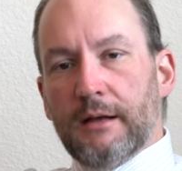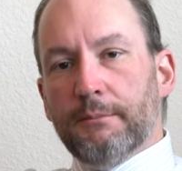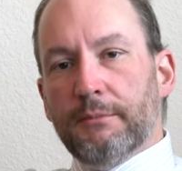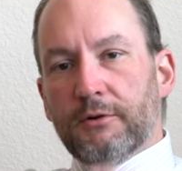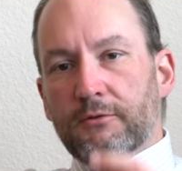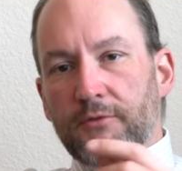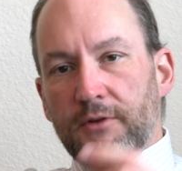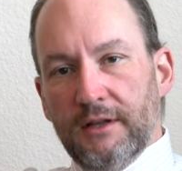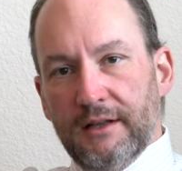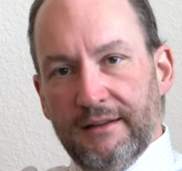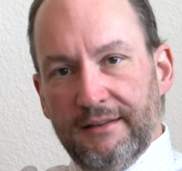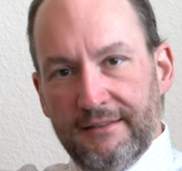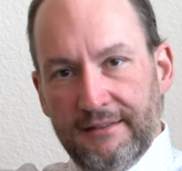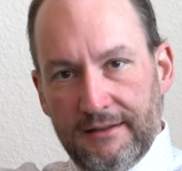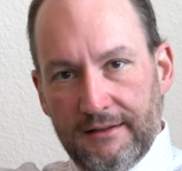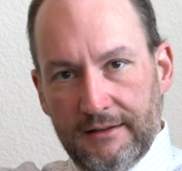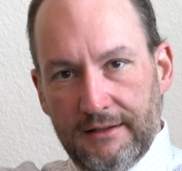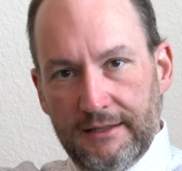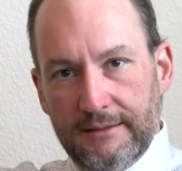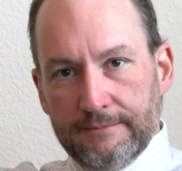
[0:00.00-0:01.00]
But
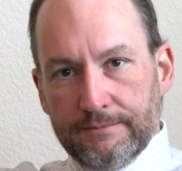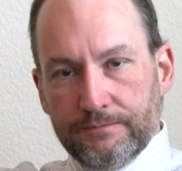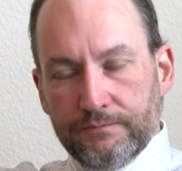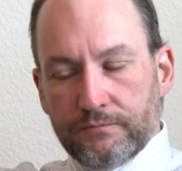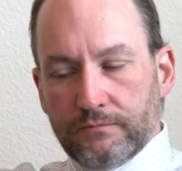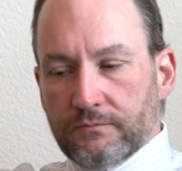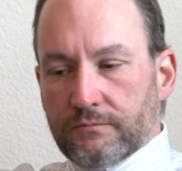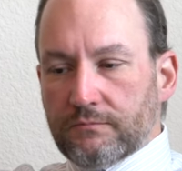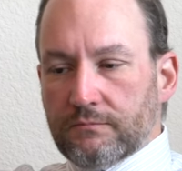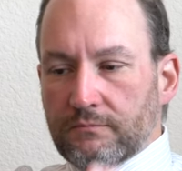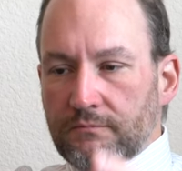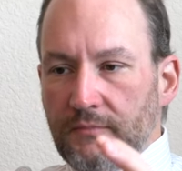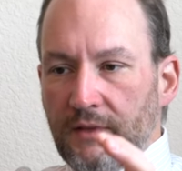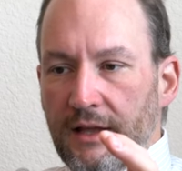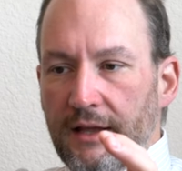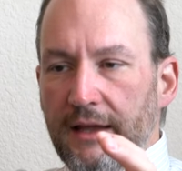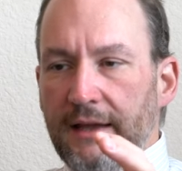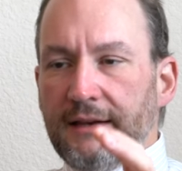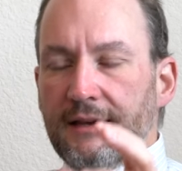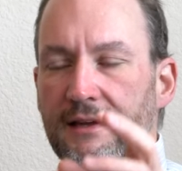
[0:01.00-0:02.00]
realistically,
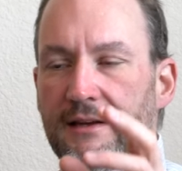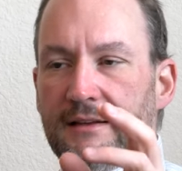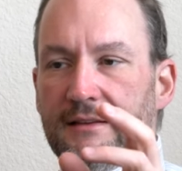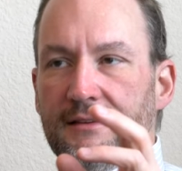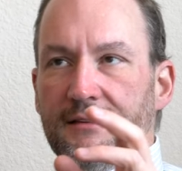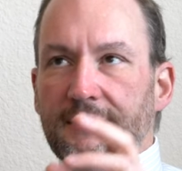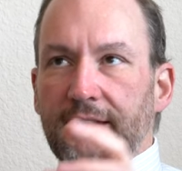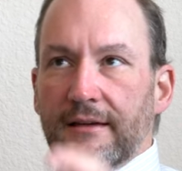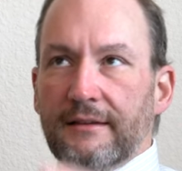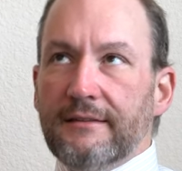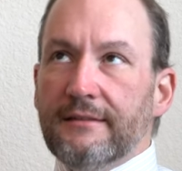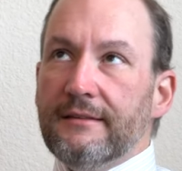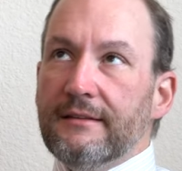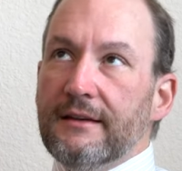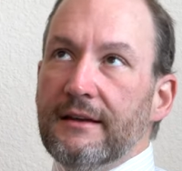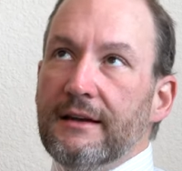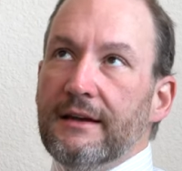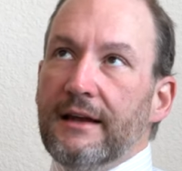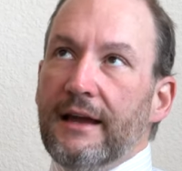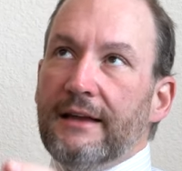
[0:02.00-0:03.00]
and, and it
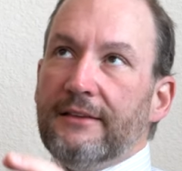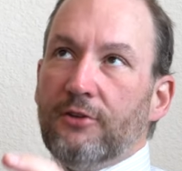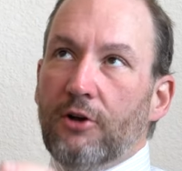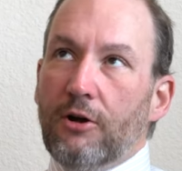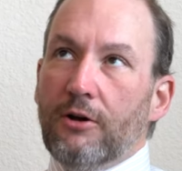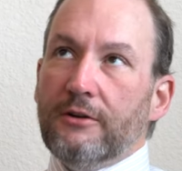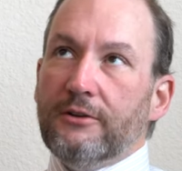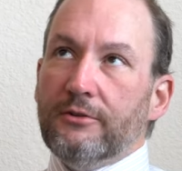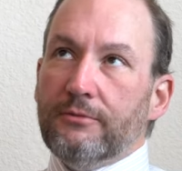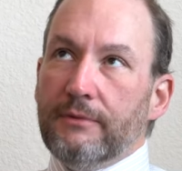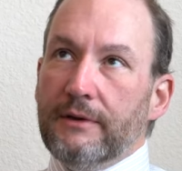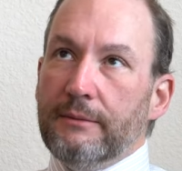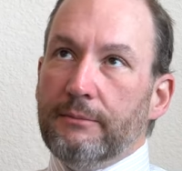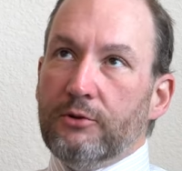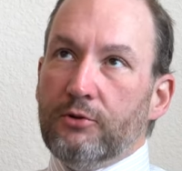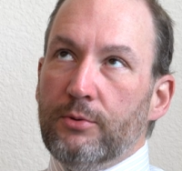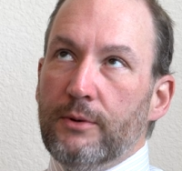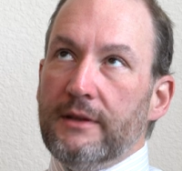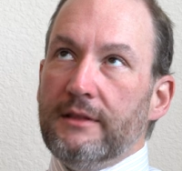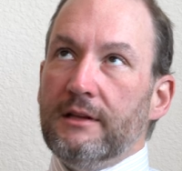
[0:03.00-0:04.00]
does, it's hard to read
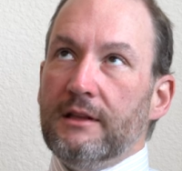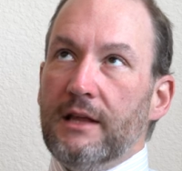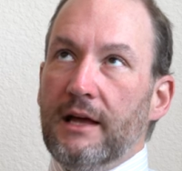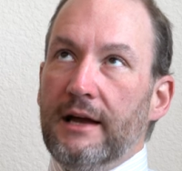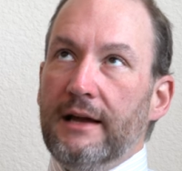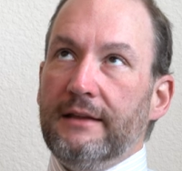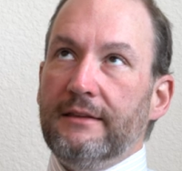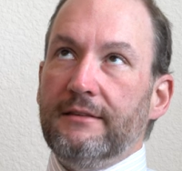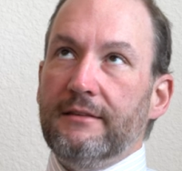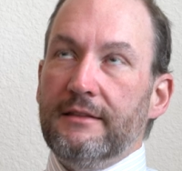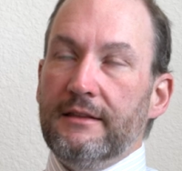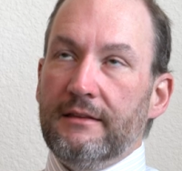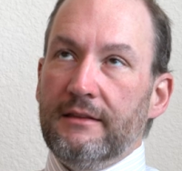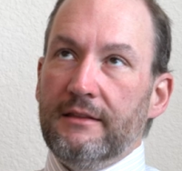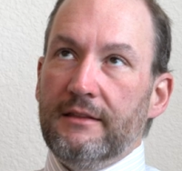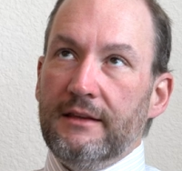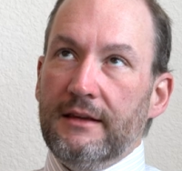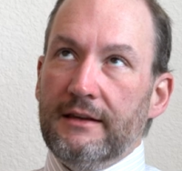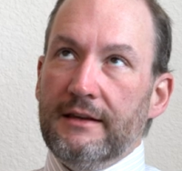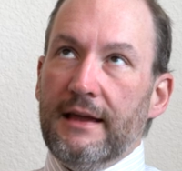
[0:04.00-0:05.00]
between the lines in the,
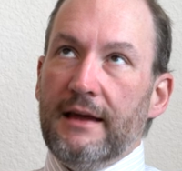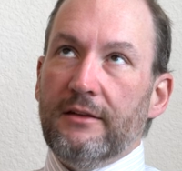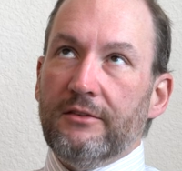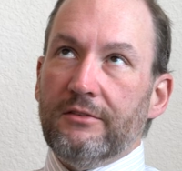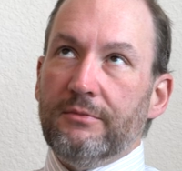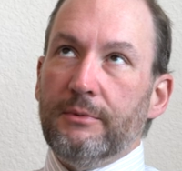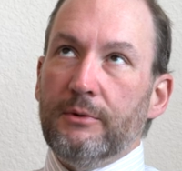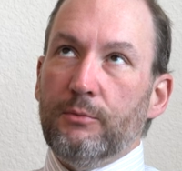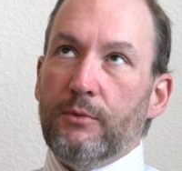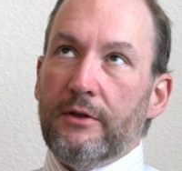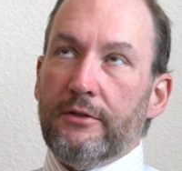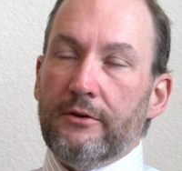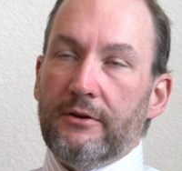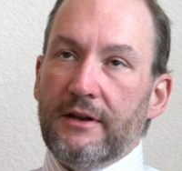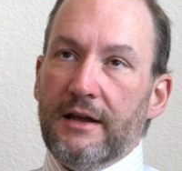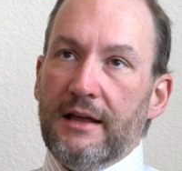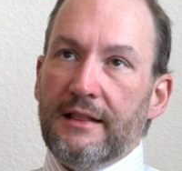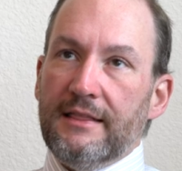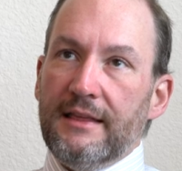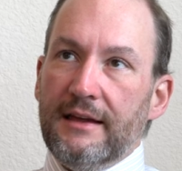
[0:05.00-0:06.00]
the announcement whether or
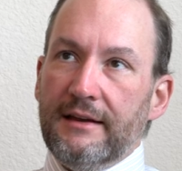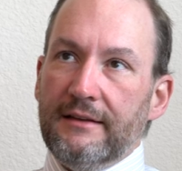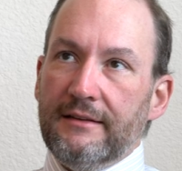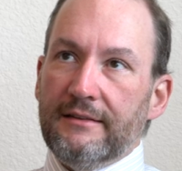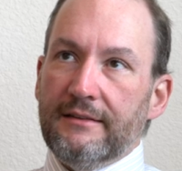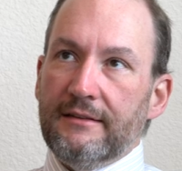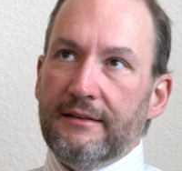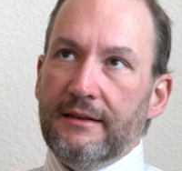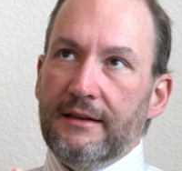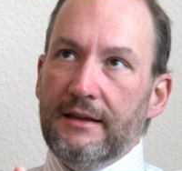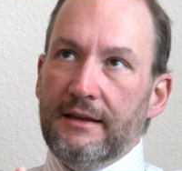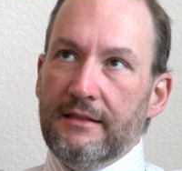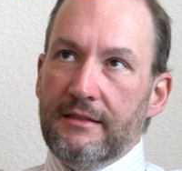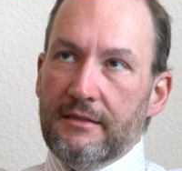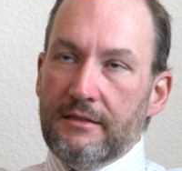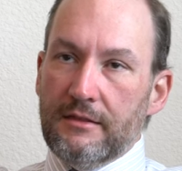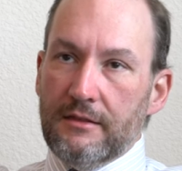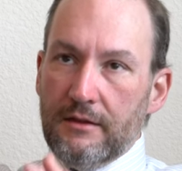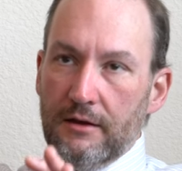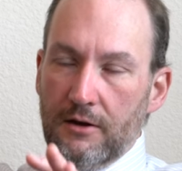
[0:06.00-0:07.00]
not that is
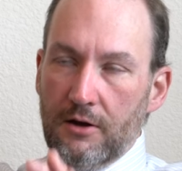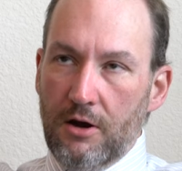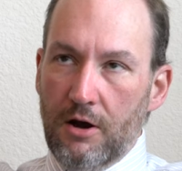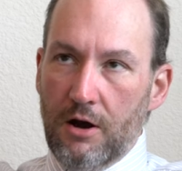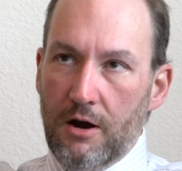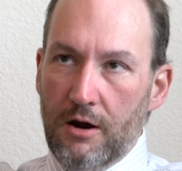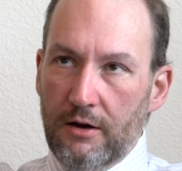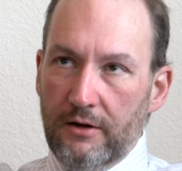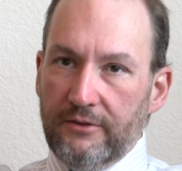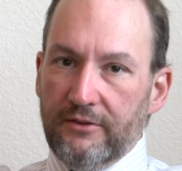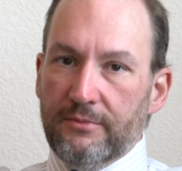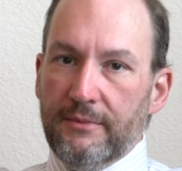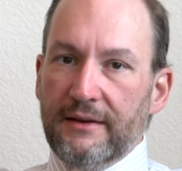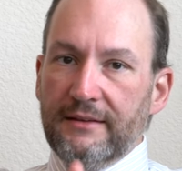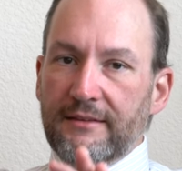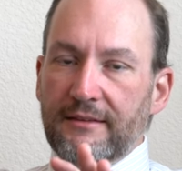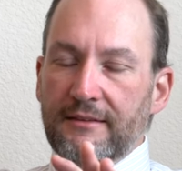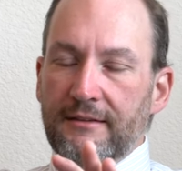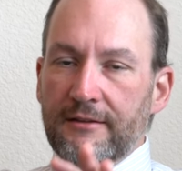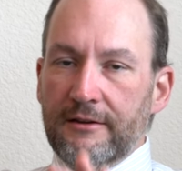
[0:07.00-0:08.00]
in the cards. My
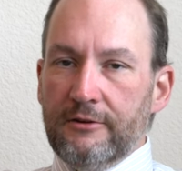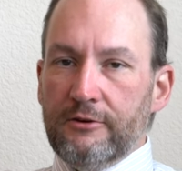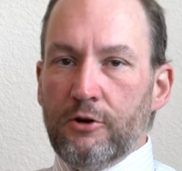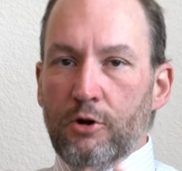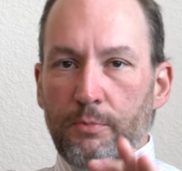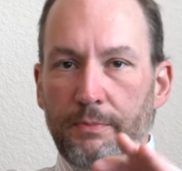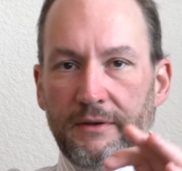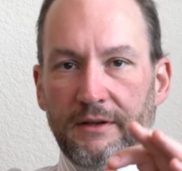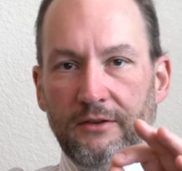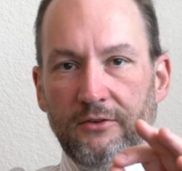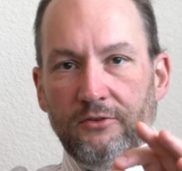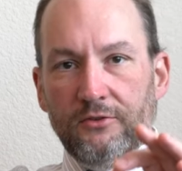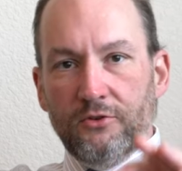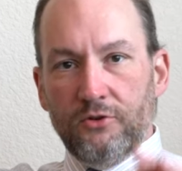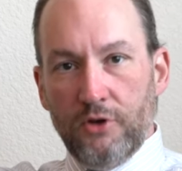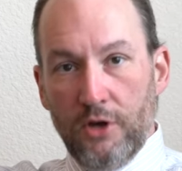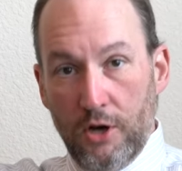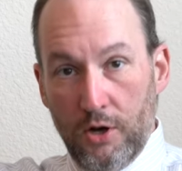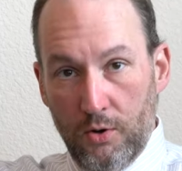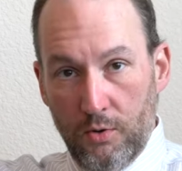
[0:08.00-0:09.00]
sincere hope is
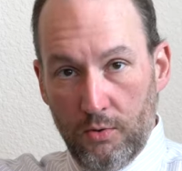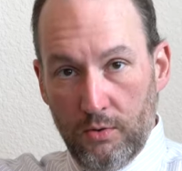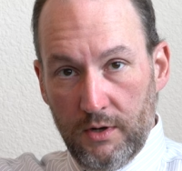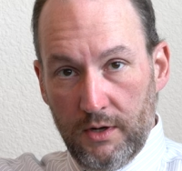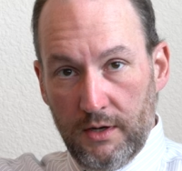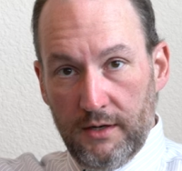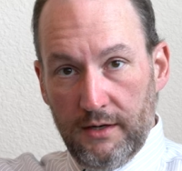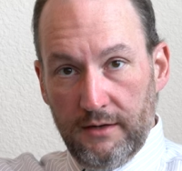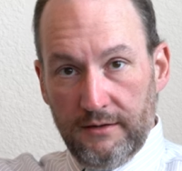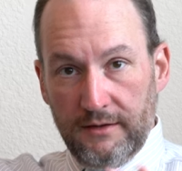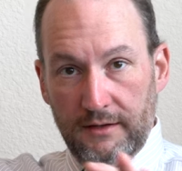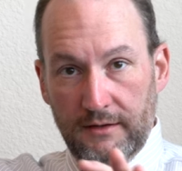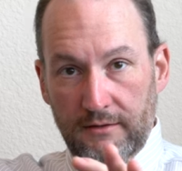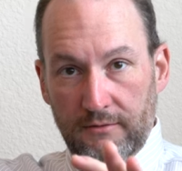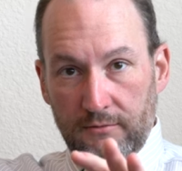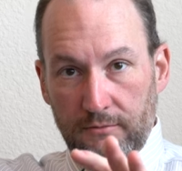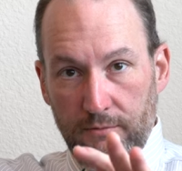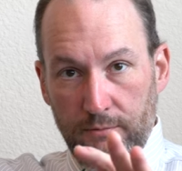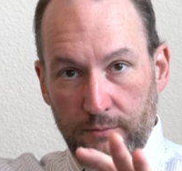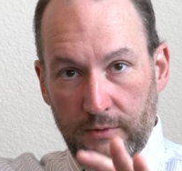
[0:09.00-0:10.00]
no, that
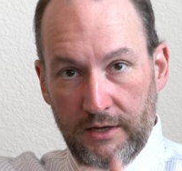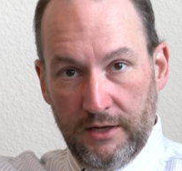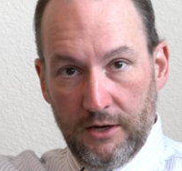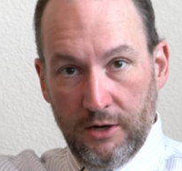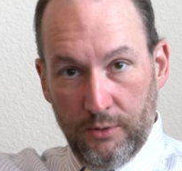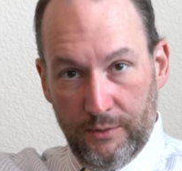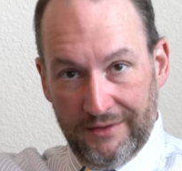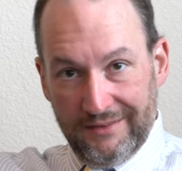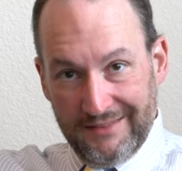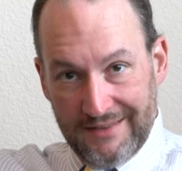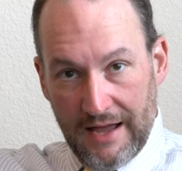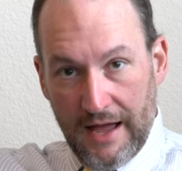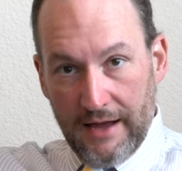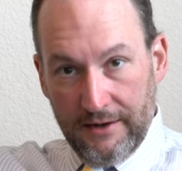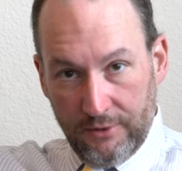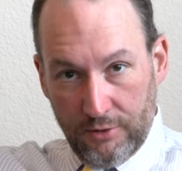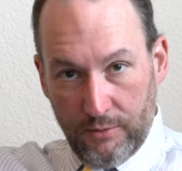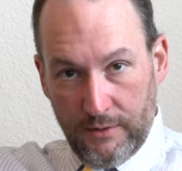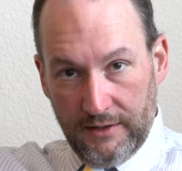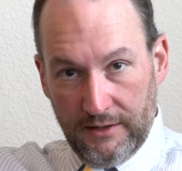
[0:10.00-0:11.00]
Ricoh is
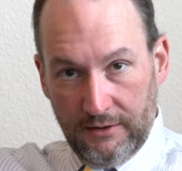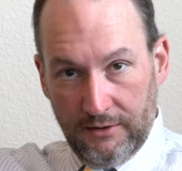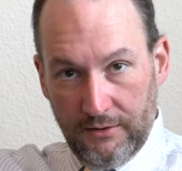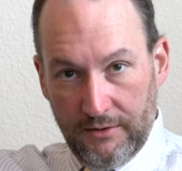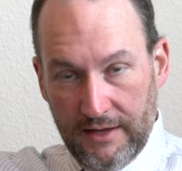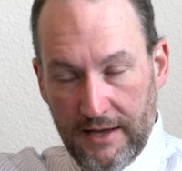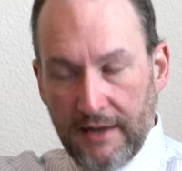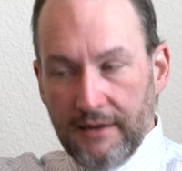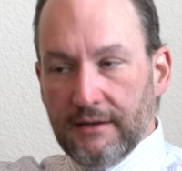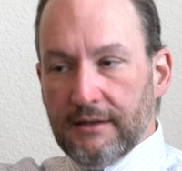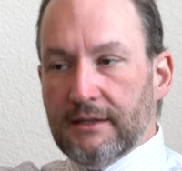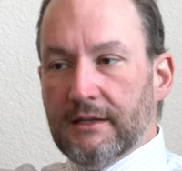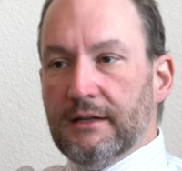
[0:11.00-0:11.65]
not going to do that.